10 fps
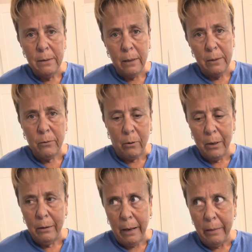I
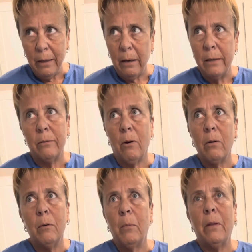think I
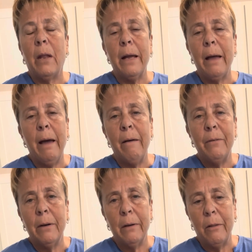started with like a
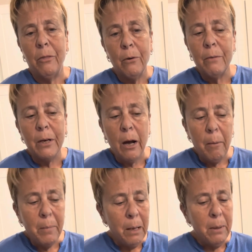1/3
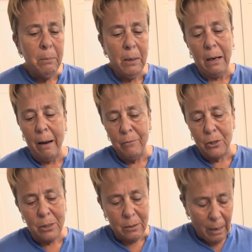cup maybe, but
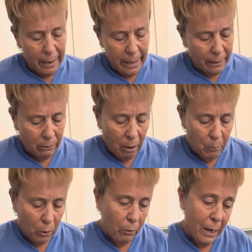I add a lot
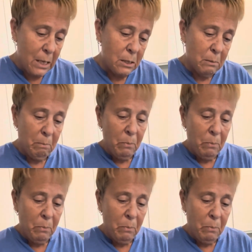more grains.